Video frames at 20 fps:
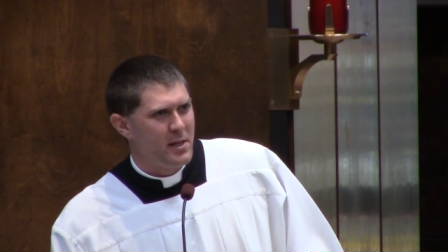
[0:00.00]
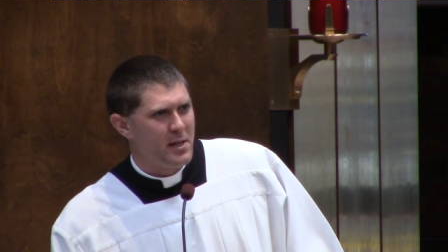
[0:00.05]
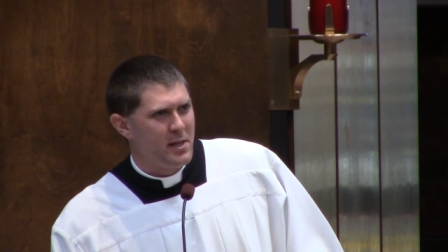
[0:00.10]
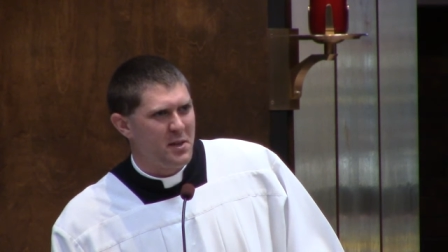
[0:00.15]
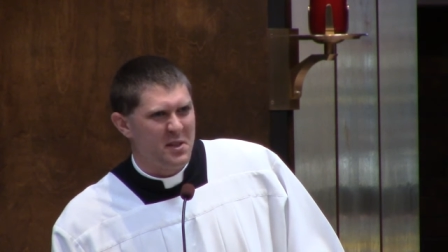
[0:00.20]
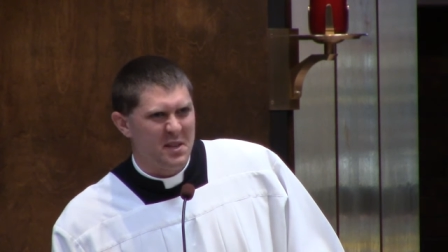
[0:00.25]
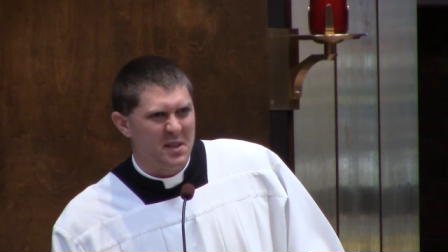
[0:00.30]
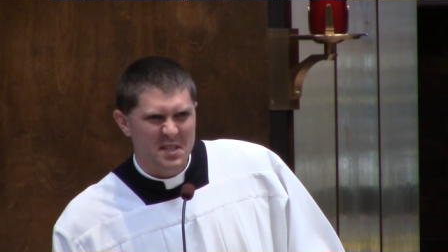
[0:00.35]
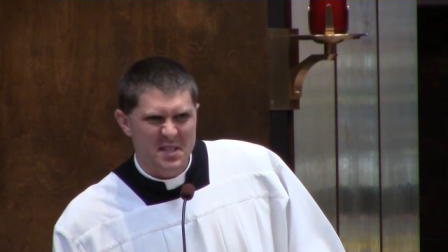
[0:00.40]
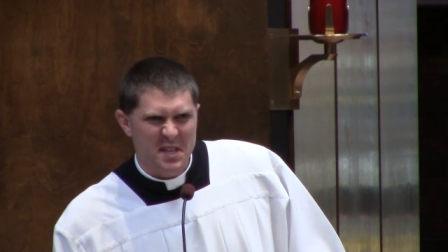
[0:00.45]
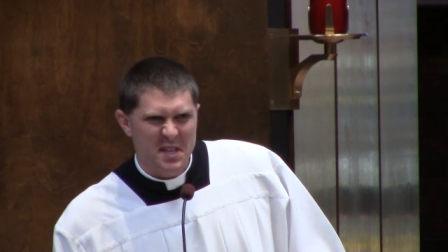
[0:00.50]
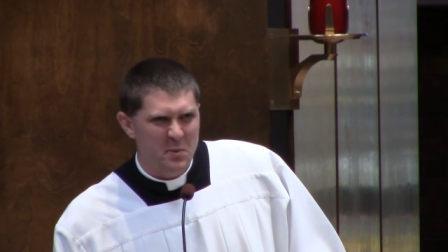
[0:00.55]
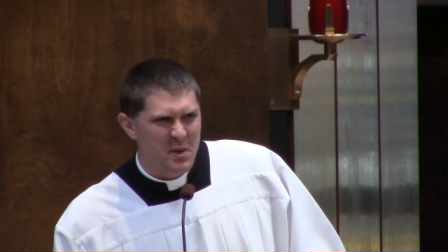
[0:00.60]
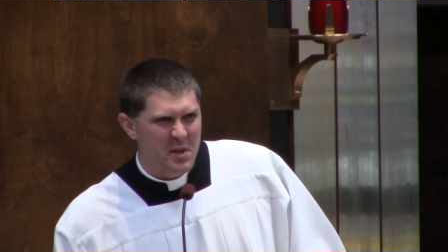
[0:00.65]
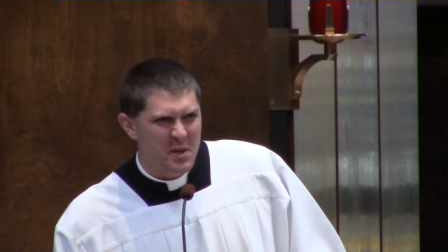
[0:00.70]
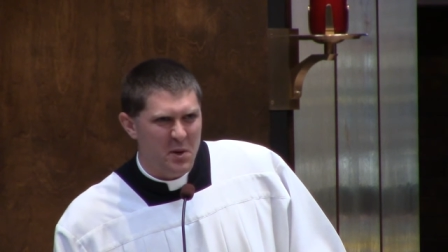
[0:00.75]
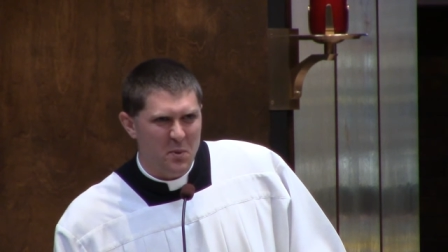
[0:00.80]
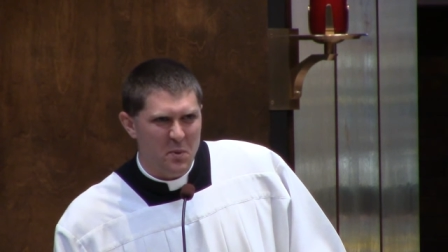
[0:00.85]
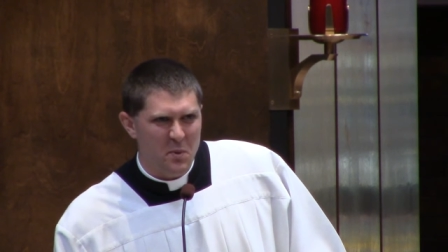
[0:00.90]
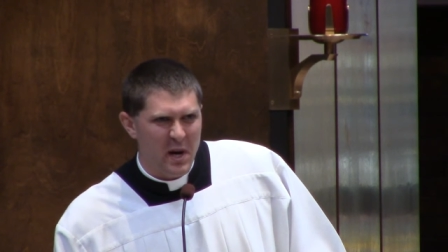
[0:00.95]
the things that we
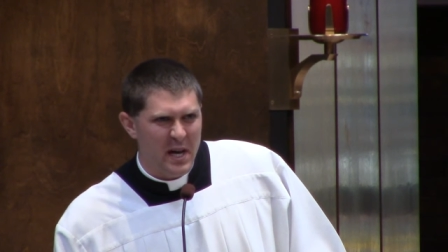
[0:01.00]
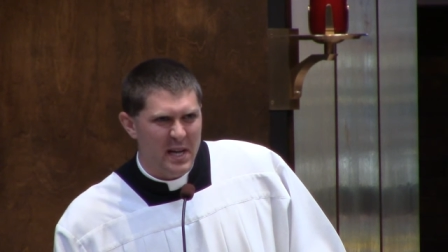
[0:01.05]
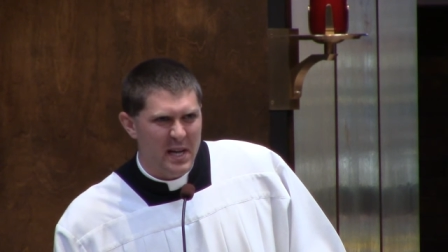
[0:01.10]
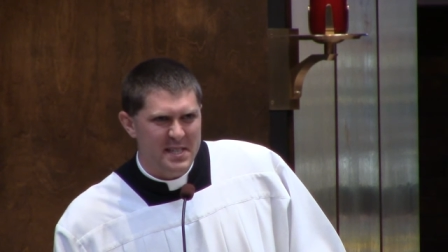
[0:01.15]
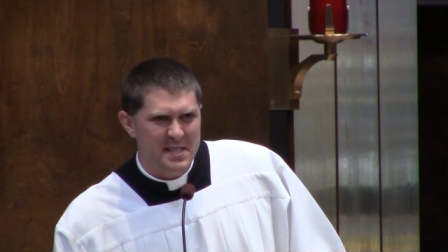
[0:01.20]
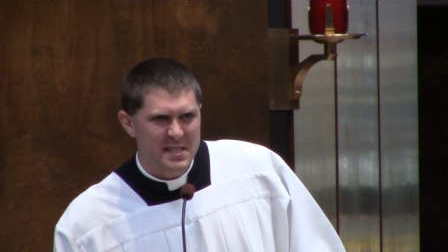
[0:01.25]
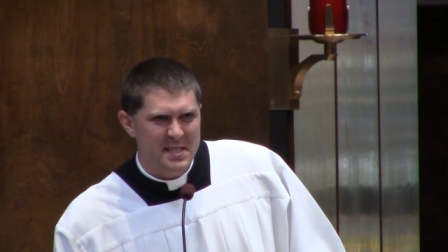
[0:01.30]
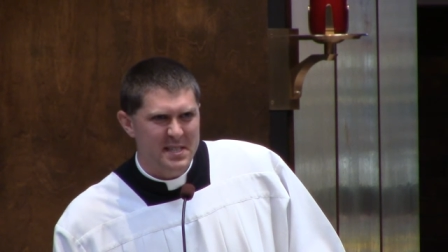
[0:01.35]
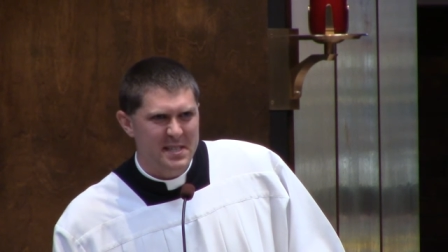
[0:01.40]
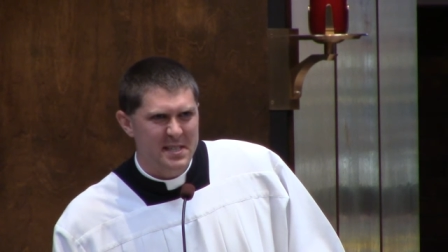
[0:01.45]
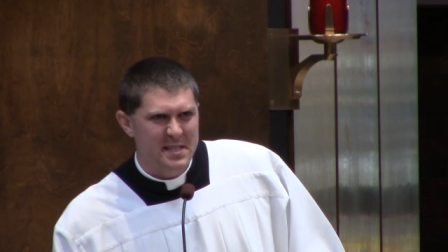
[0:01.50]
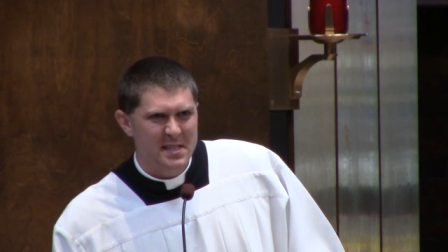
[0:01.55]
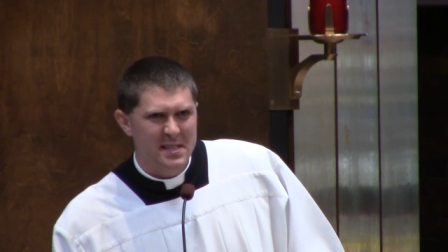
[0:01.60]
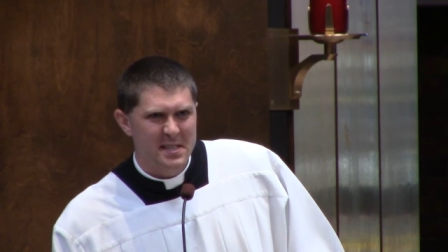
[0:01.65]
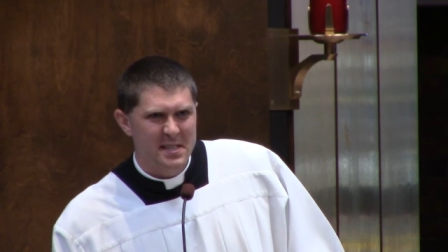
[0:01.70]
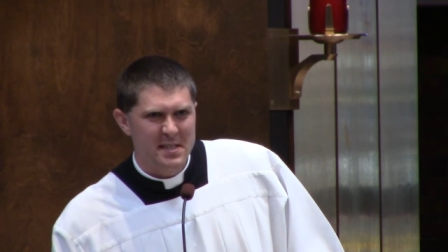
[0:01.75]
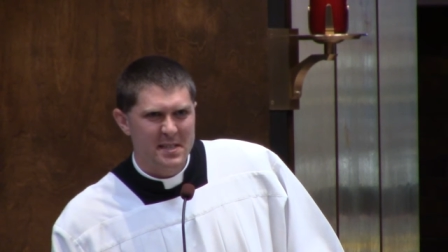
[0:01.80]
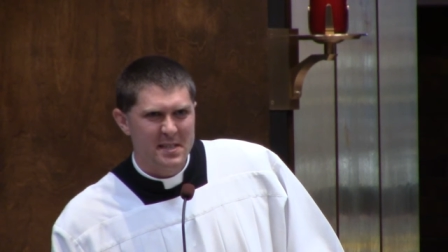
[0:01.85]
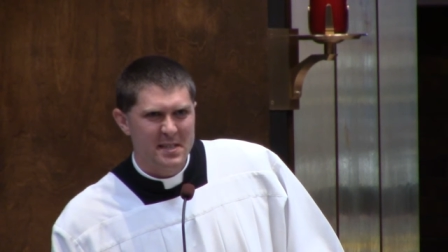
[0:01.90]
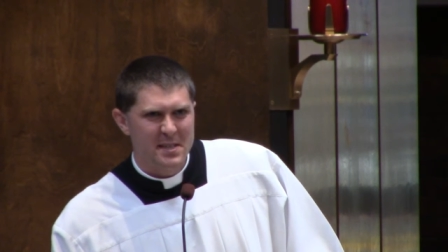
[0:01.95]
don't want,
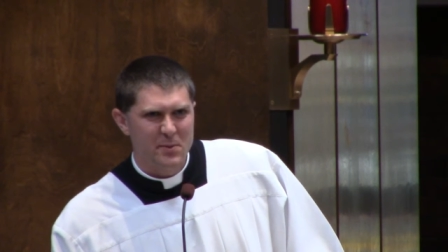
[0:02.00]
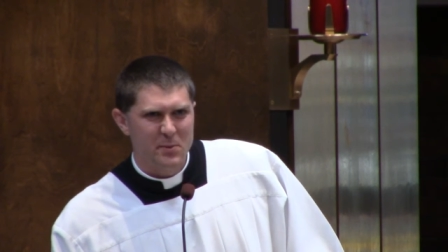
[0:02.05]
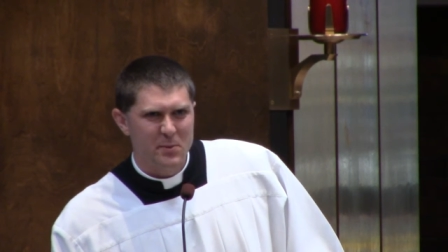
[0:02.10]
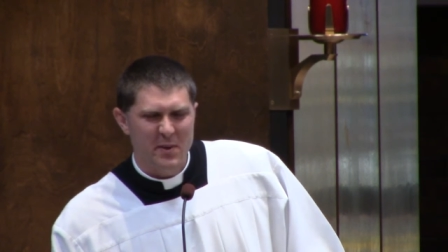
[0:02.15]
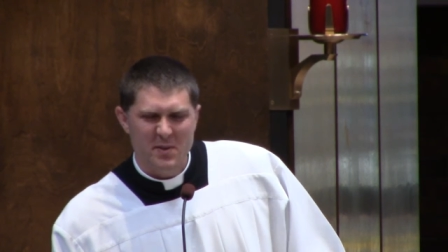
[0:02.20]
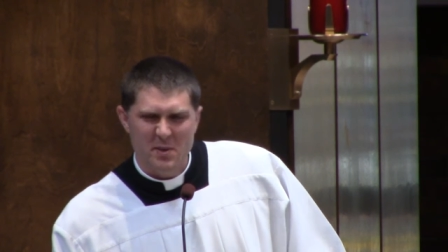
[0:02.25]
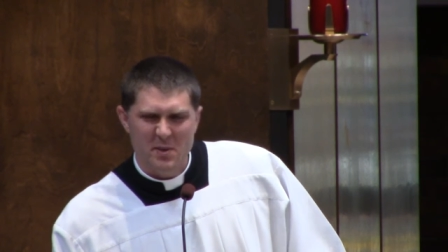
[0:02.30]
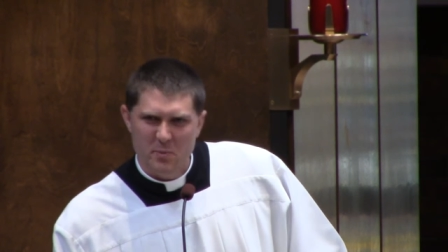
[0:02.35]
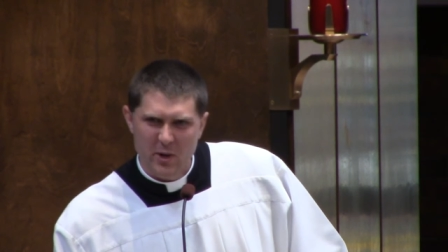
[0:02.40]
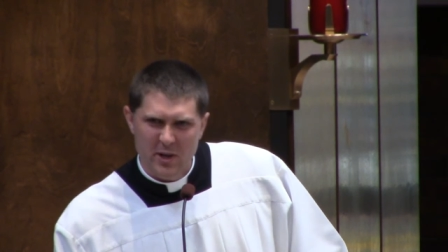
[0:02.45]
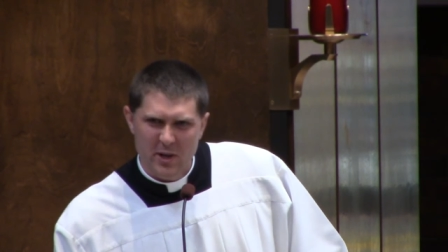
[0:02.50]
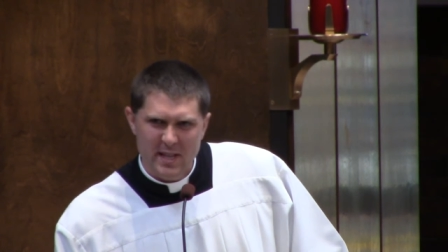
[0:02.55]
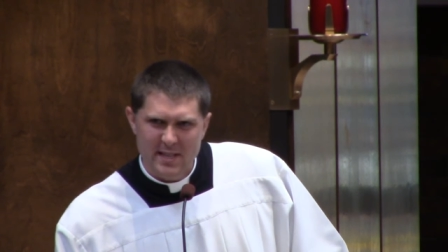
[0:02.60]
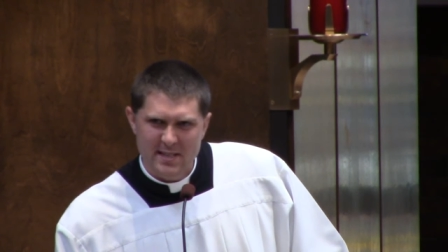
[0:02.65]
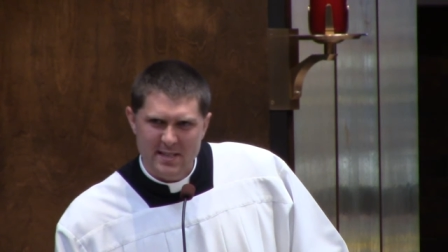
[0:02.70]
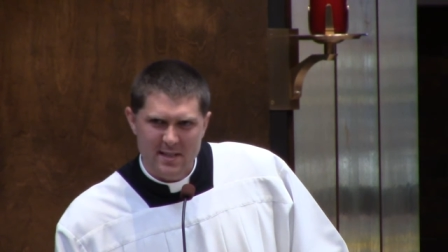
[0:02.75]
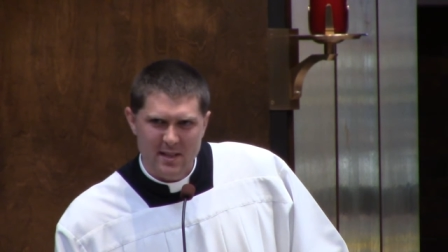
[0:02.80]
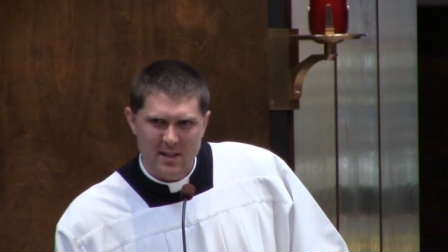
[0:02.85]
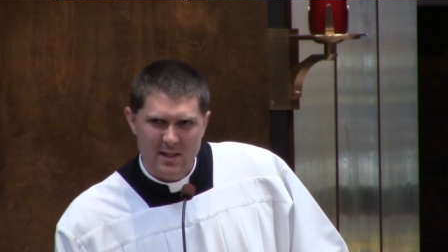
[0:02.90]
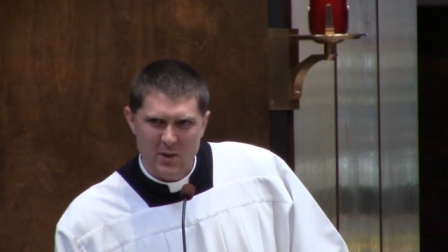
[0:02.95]
we have to bring
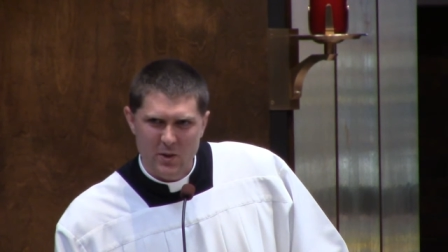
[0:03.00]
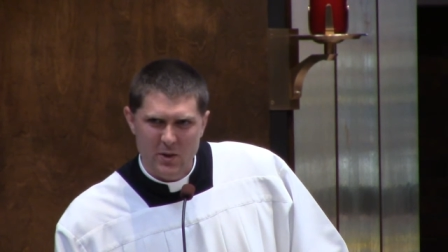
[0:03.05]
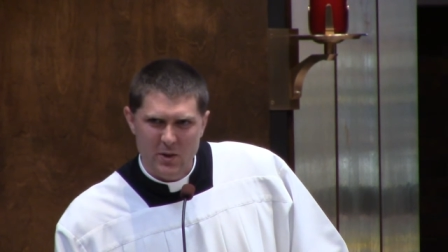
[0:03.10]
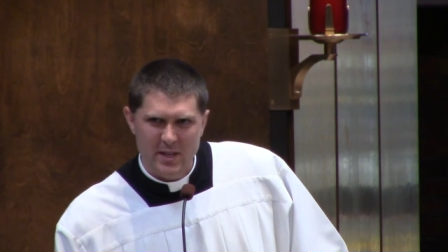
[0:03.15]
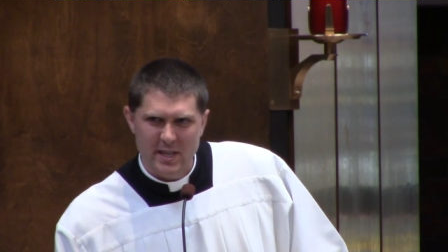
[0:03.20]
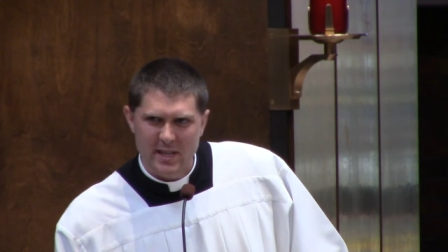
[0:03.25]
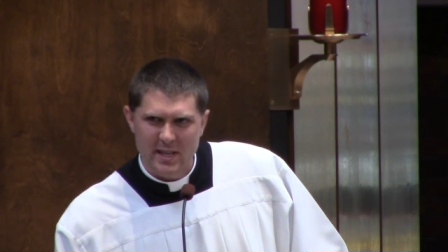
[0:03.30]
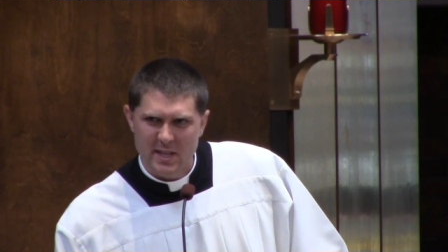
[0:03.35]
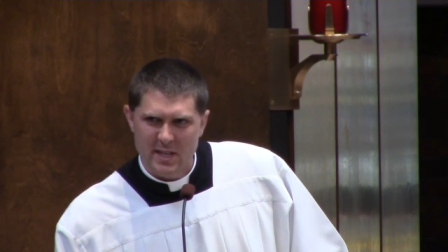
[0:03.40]
that to the Lord and